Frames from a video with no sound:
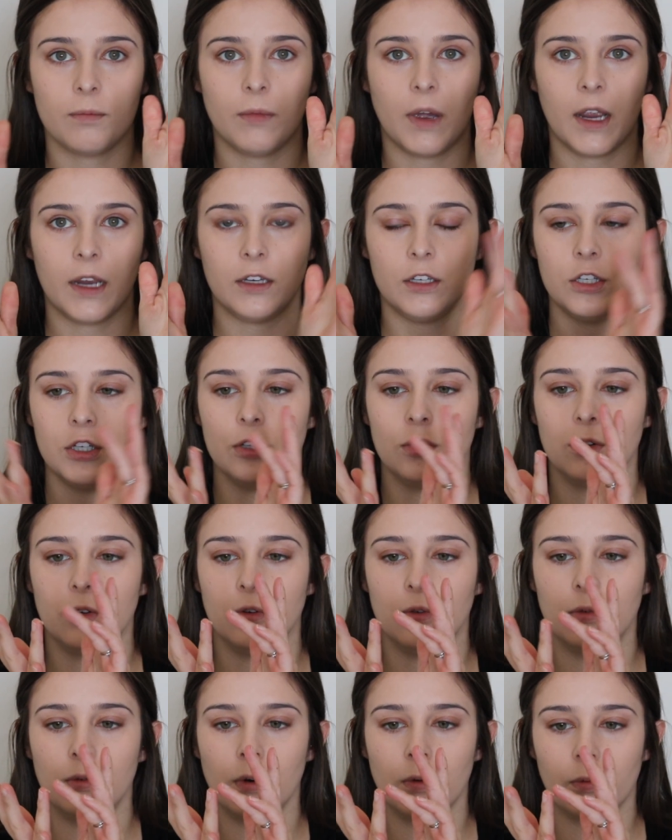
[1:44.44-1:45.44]
my
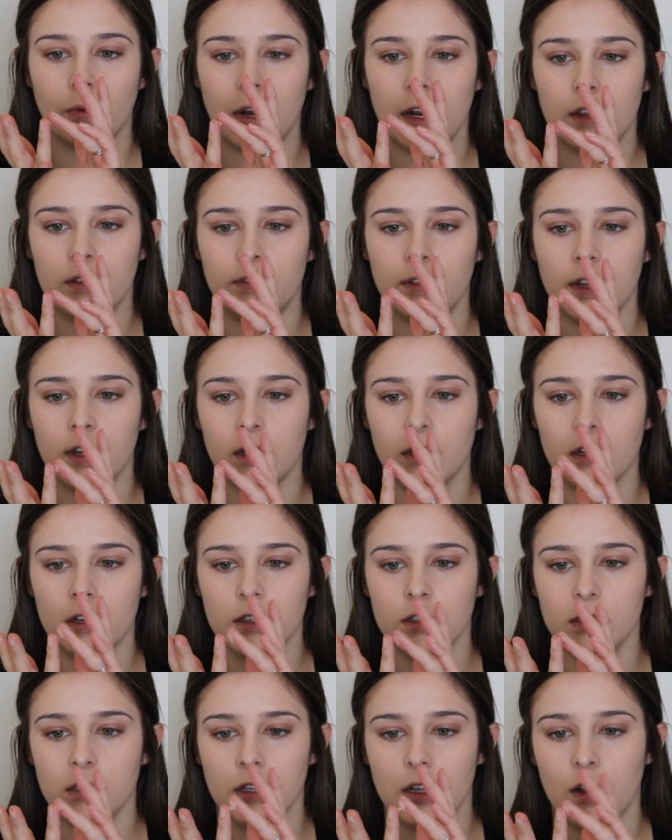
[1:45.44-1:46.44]
2 ring
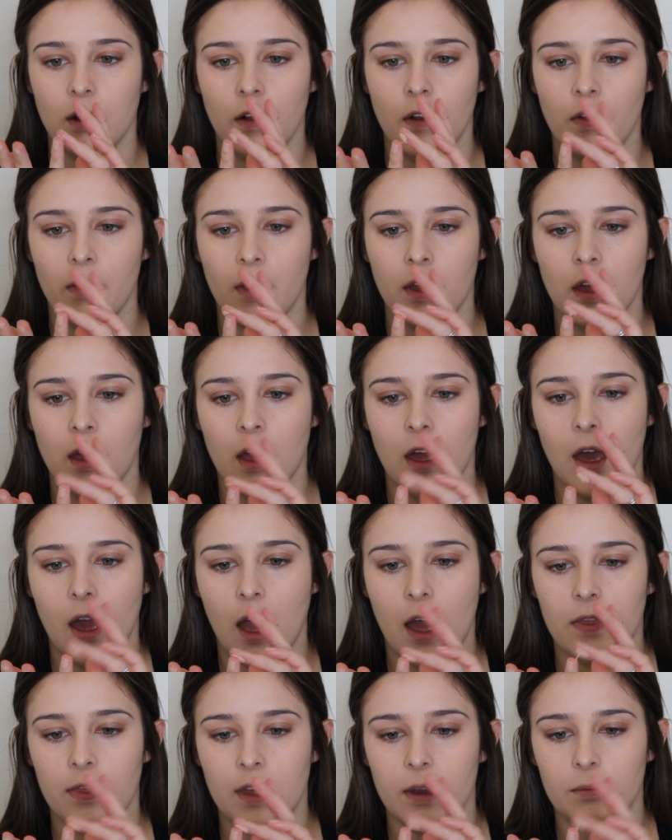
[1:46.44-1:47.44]
fingers
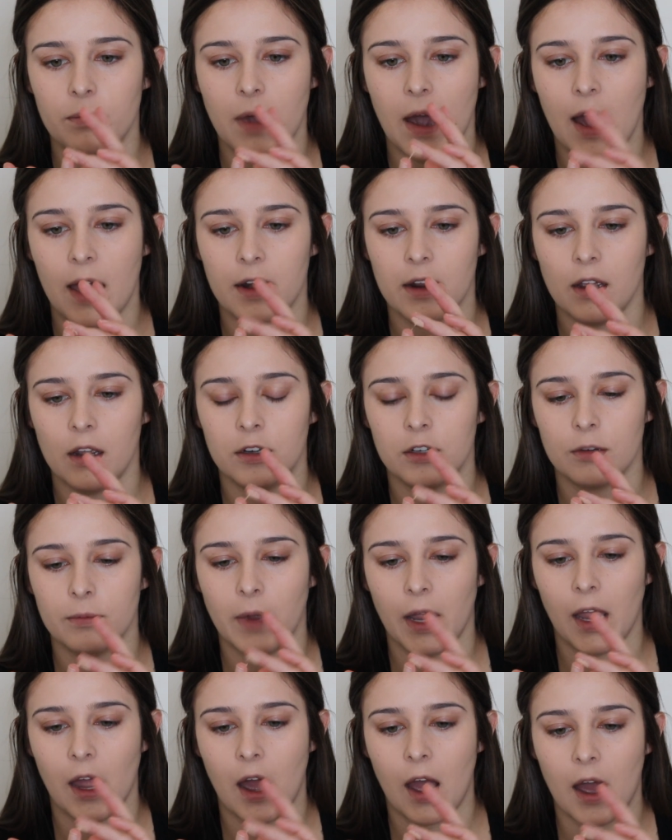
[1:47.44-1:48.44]
and then pat it under
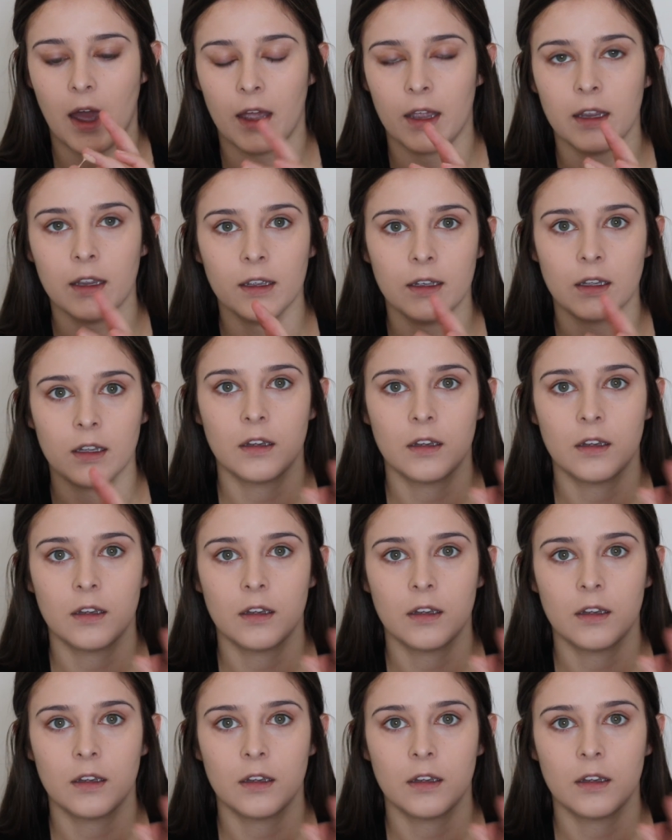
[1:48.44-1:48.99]
my eye.